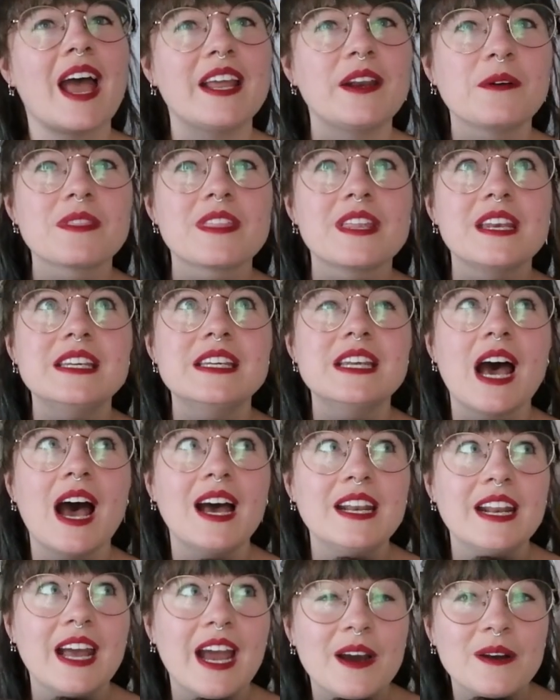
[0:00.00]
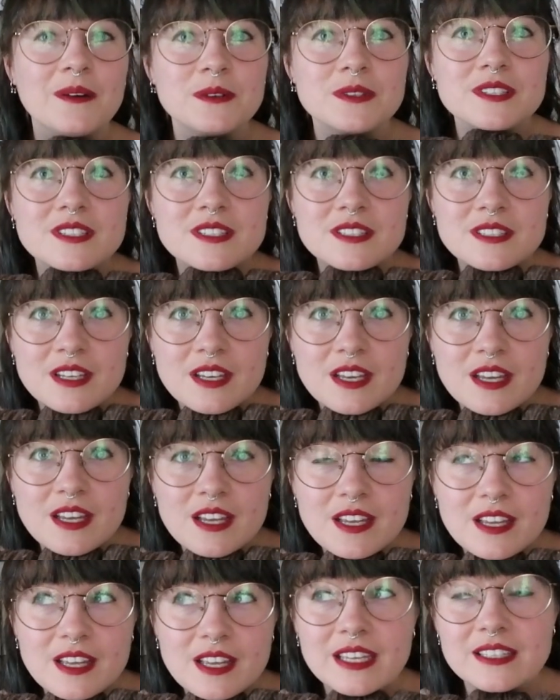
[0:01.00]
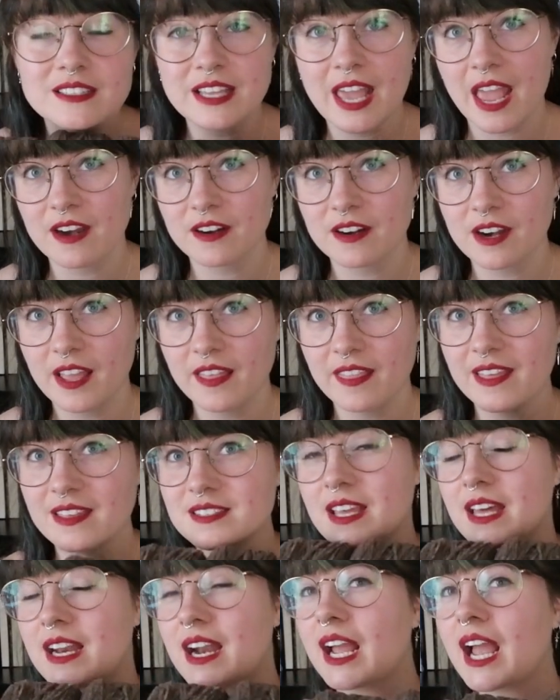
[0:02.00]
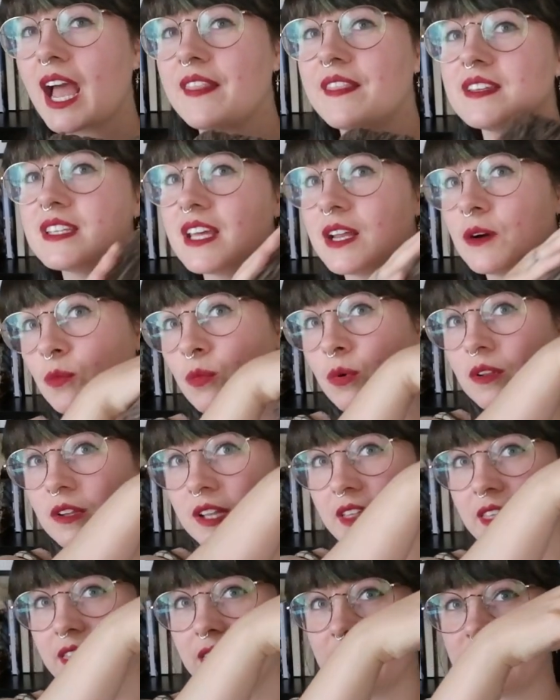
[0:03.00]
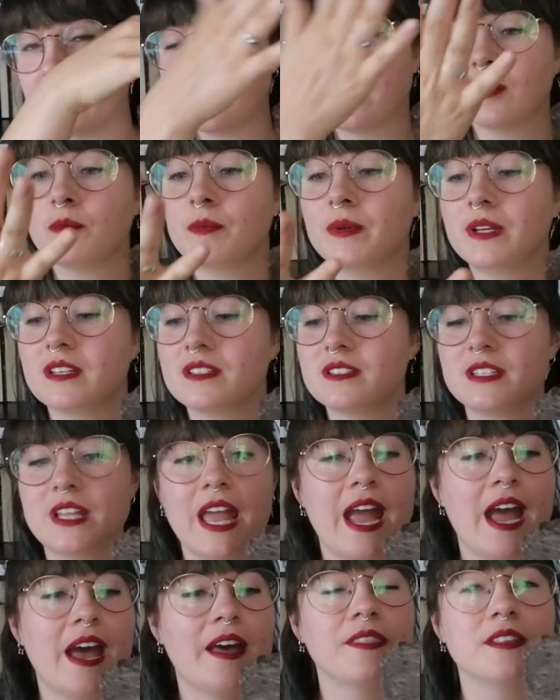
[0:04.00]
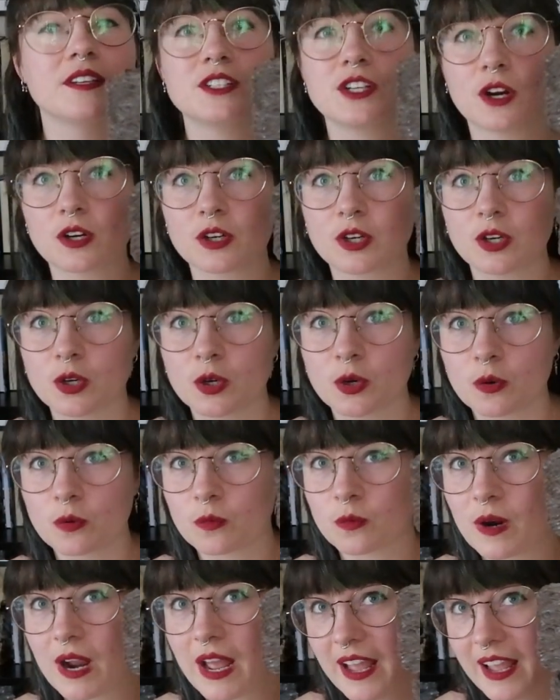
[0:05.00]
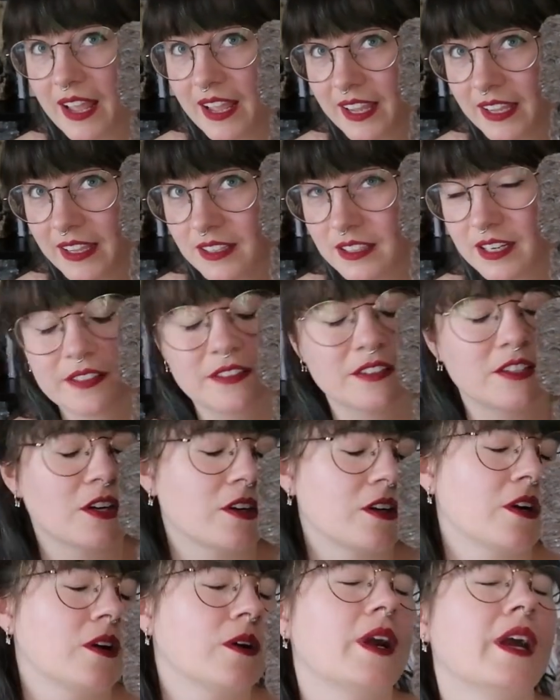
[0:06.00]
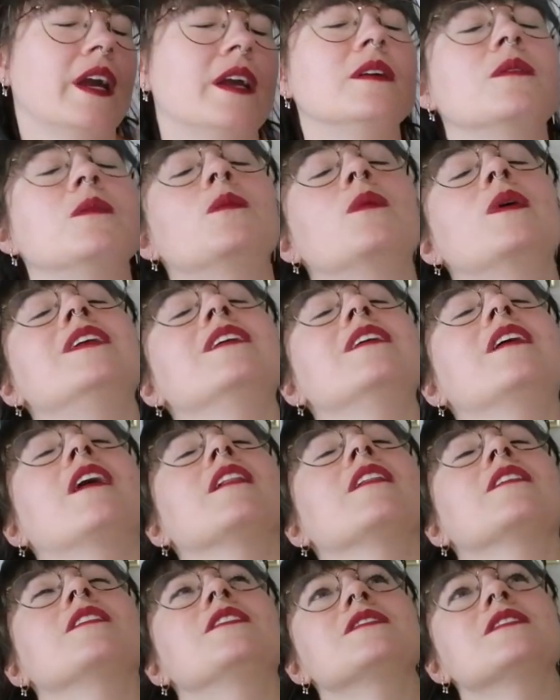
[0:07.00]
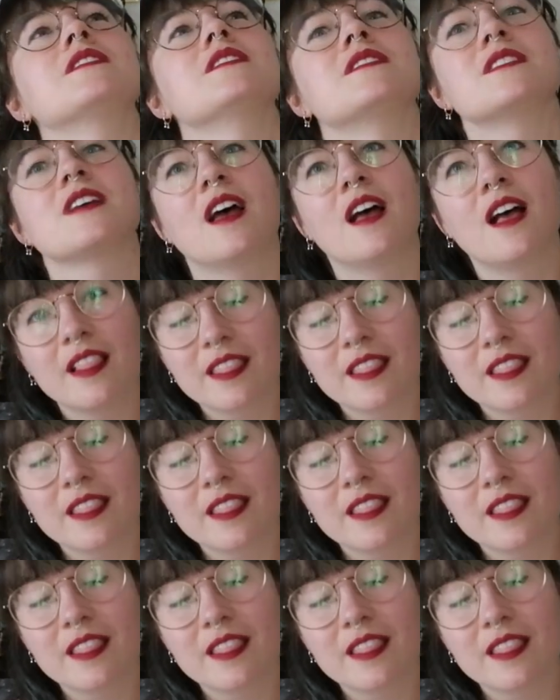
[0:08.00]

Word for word: I know the Knot House is carrying this, and I got this on Woolly Thistle because they had the darker gray, not the darker gray. What color is this?